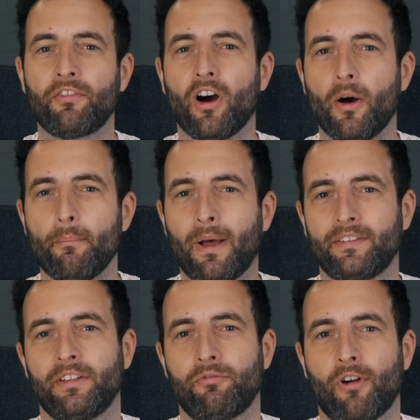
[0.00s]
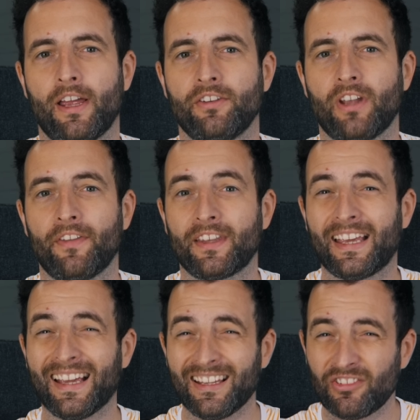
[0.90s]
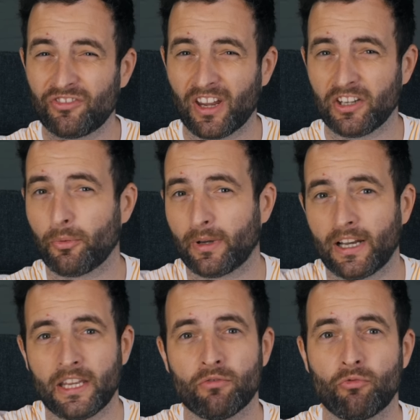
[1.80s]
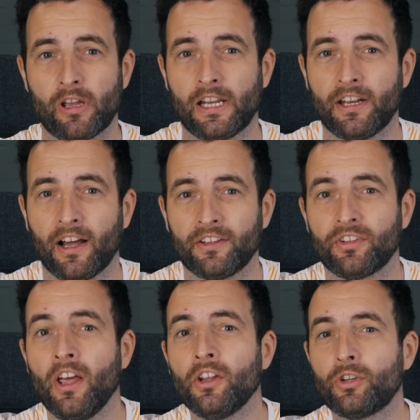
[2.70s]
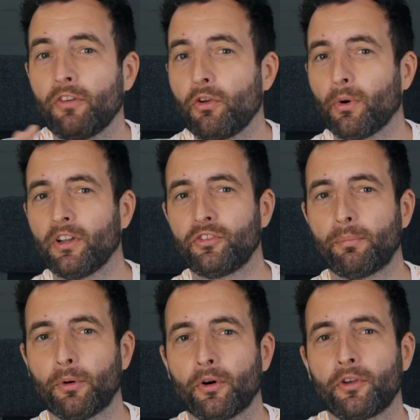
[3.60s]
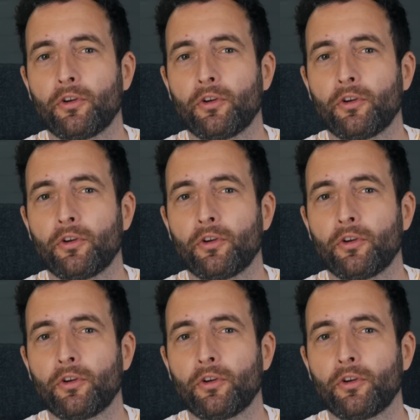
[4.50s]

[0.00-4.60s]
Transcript: got a massive range and the kit is genuinely really nice. So if you want to support